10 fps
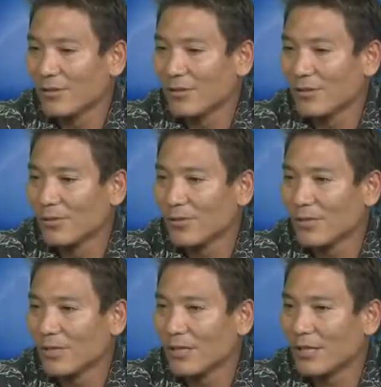
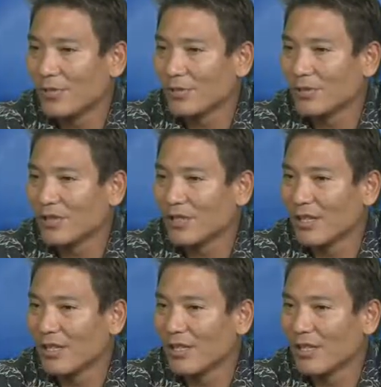to
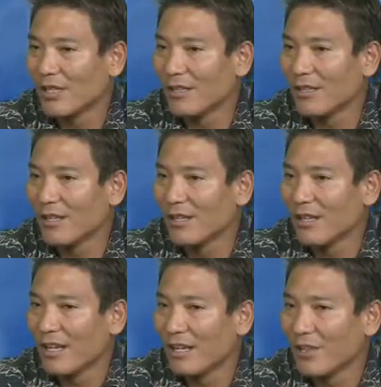present
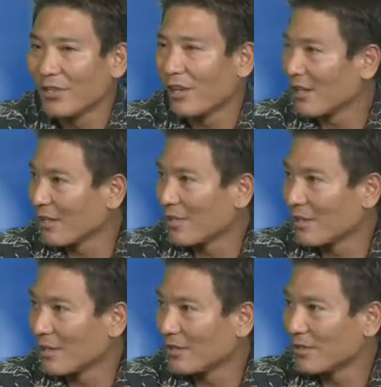and look at
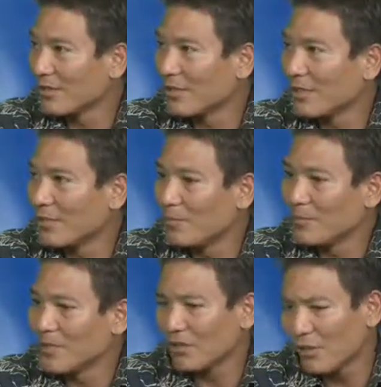companies,
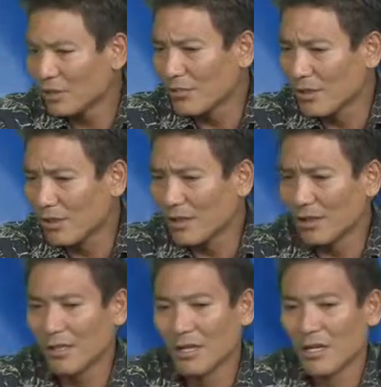because
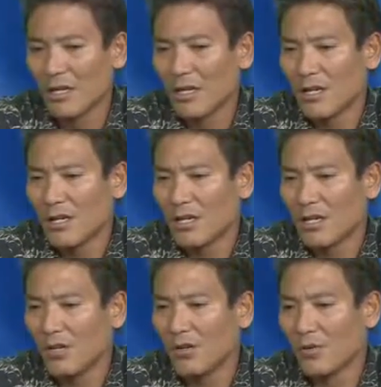ultimately,
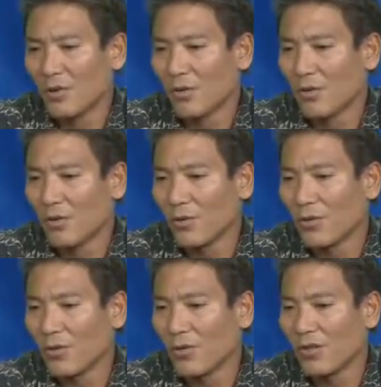
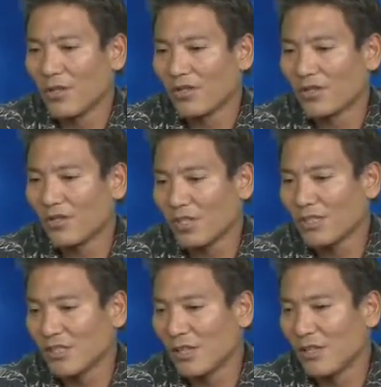the
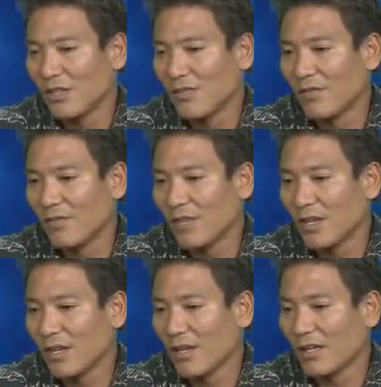success of
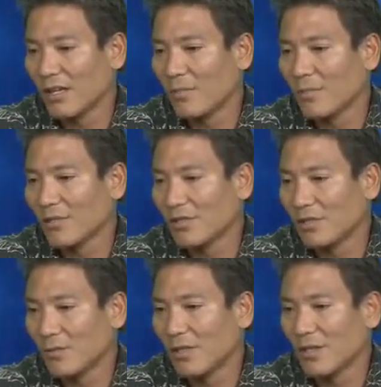a company is
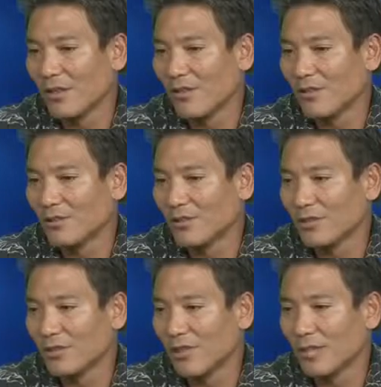going to be on their
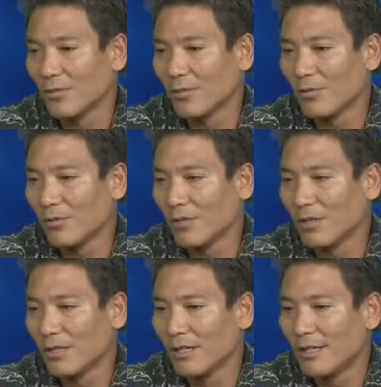sustainable
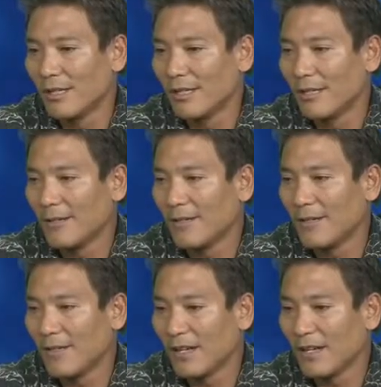
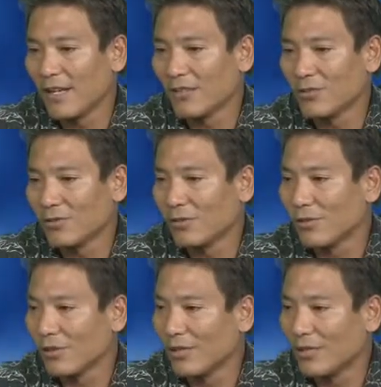
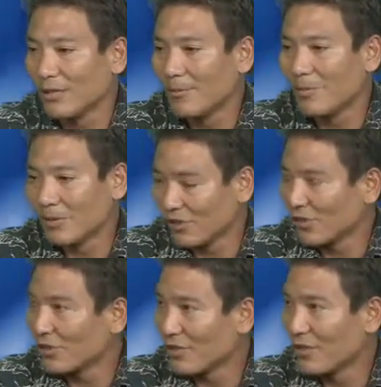financial
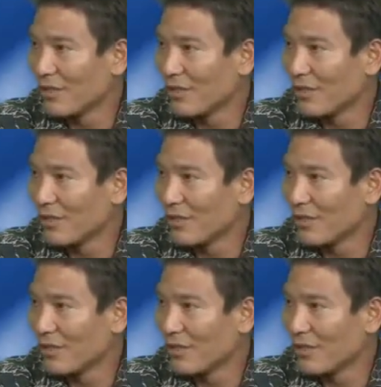position,